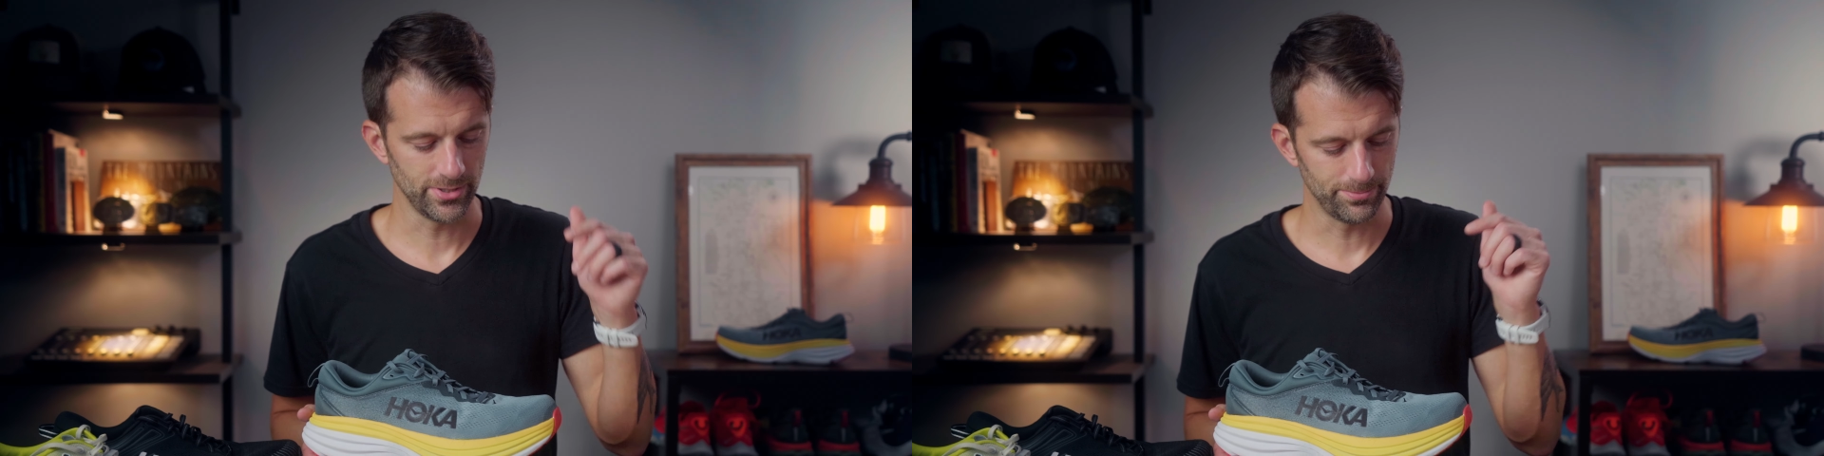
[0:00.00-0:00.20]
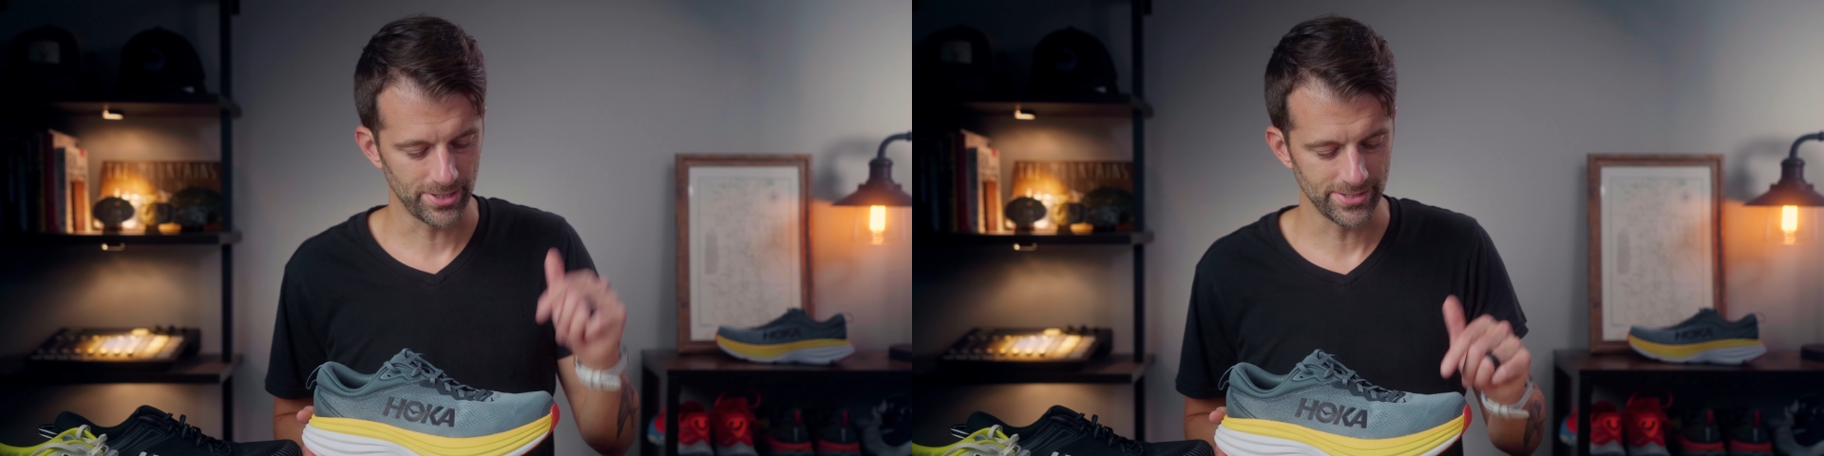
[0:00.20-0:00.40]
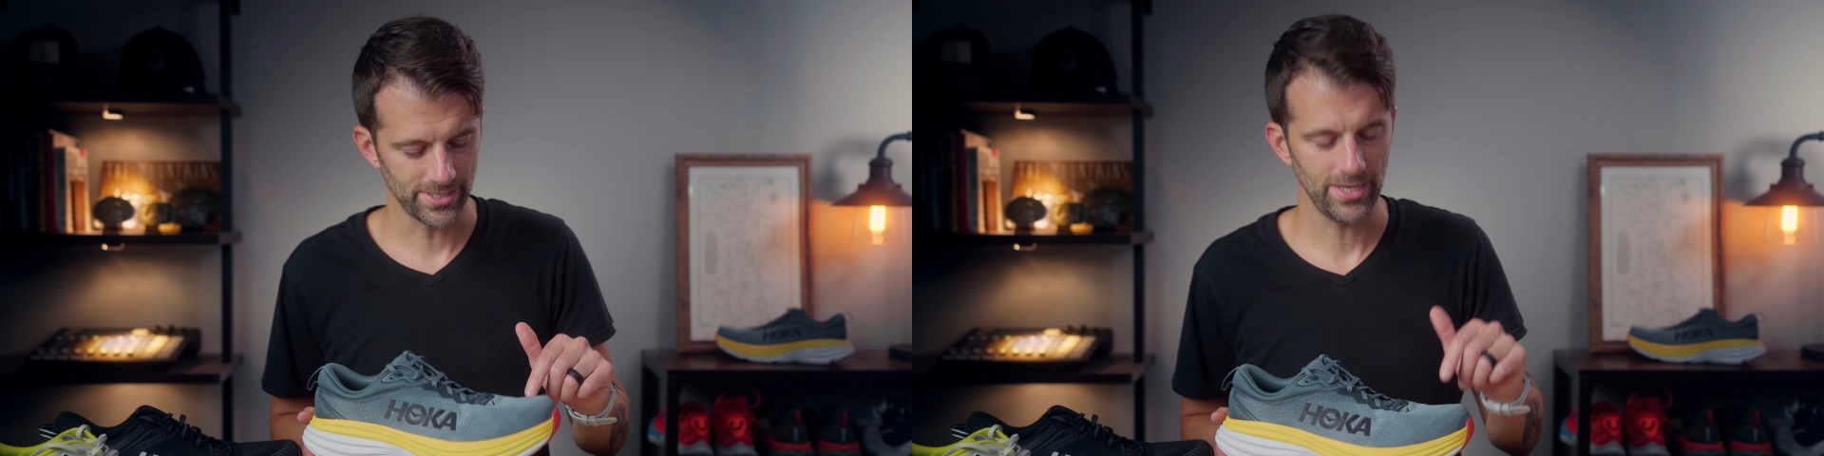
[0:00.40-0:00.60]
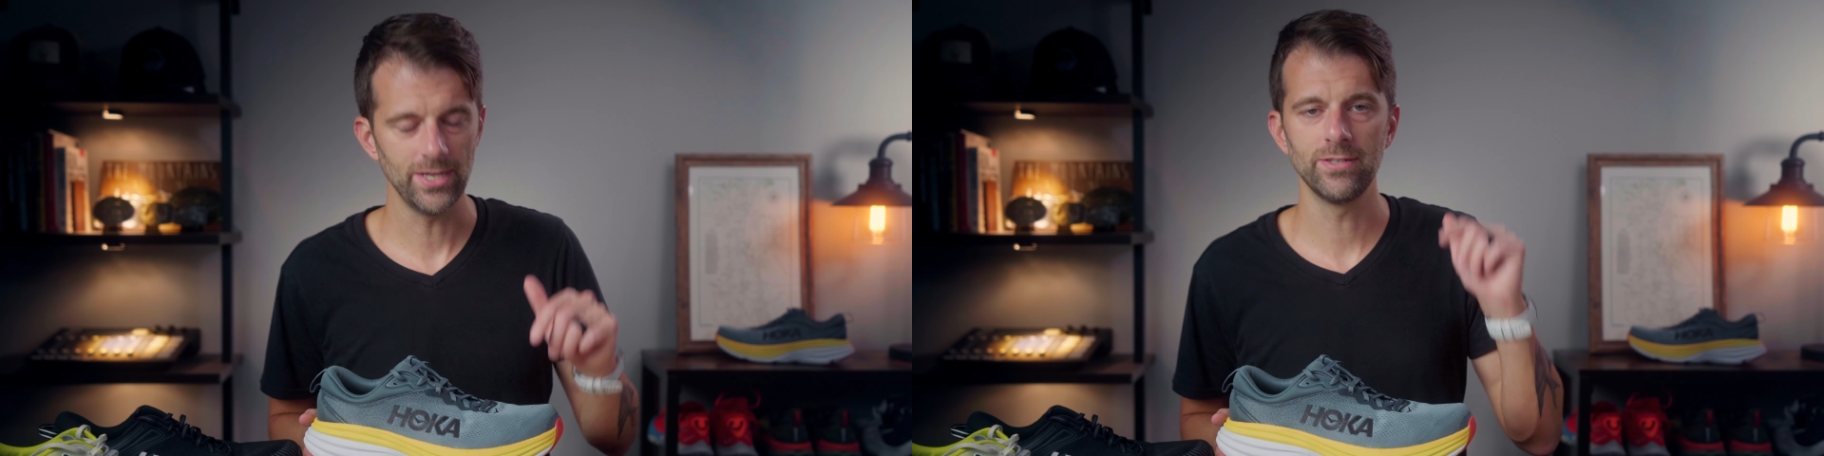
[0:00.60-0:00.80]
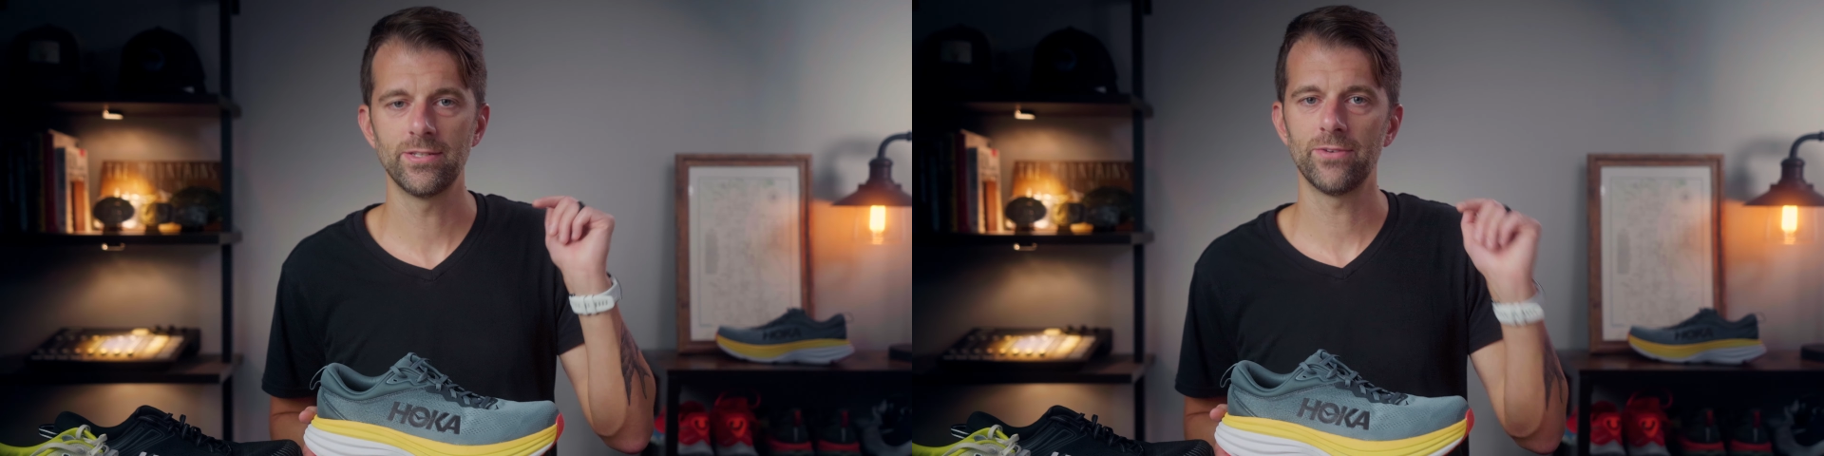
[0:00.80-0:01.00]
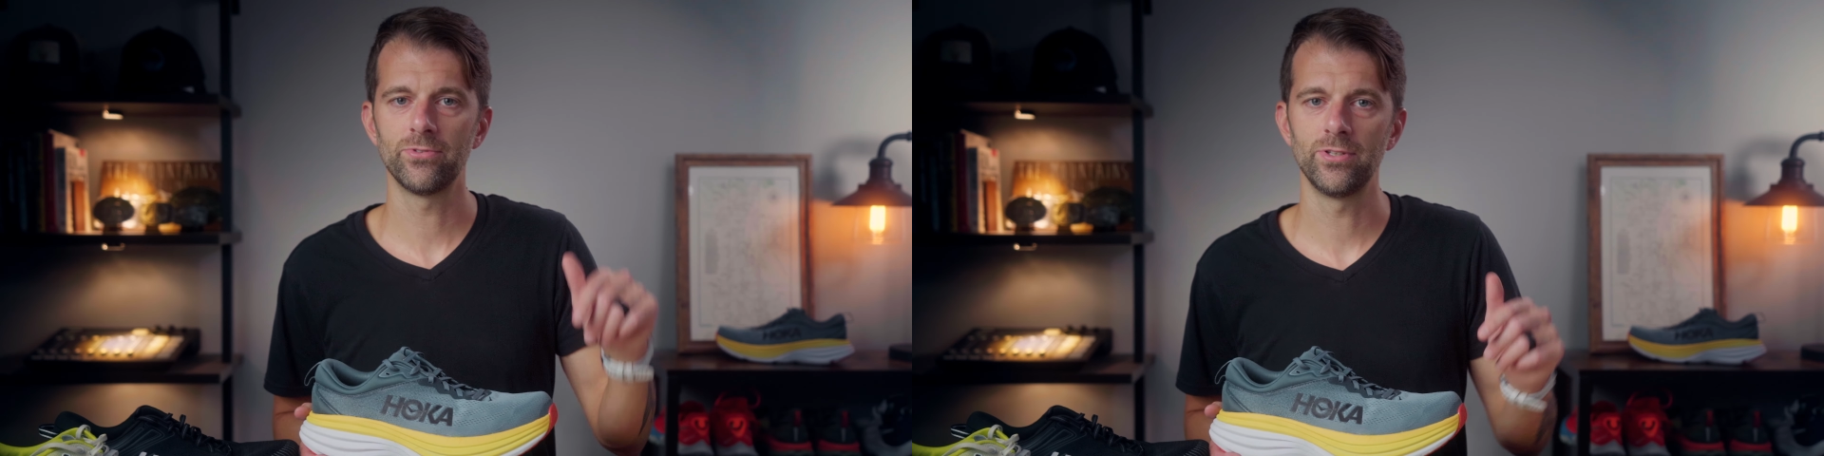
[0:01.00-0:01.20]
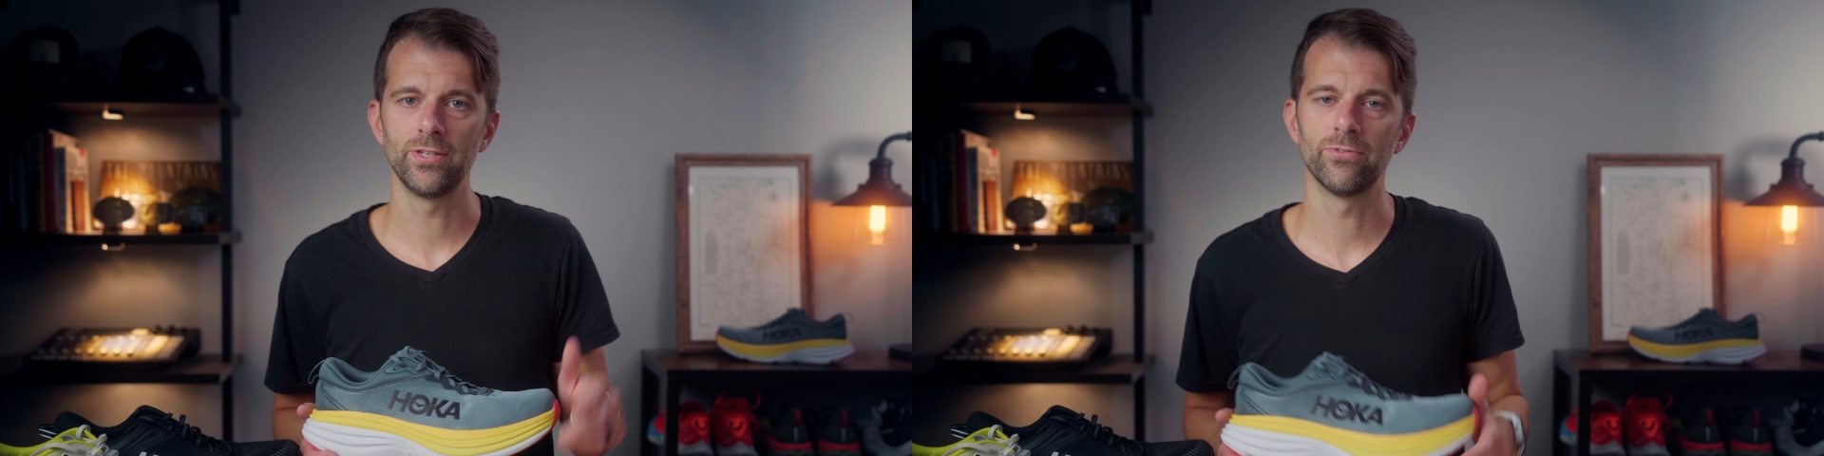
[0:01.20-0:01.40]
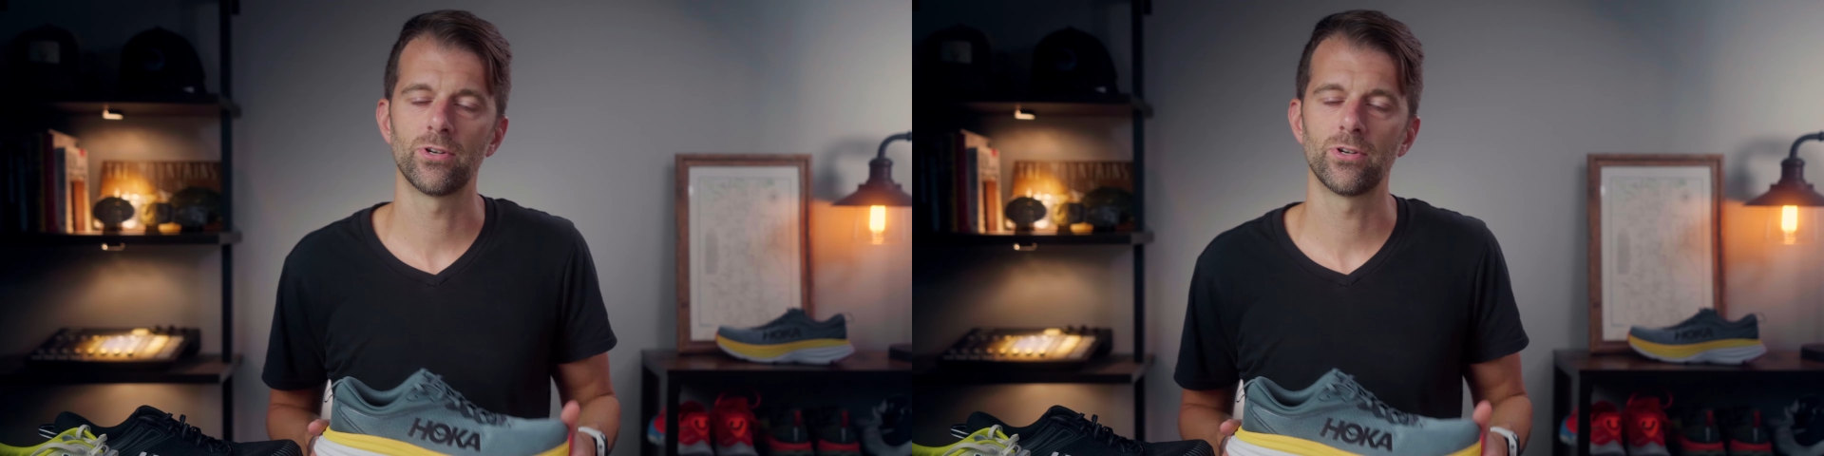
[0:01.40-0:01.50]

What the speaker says: the Bondi 8, definitely leave a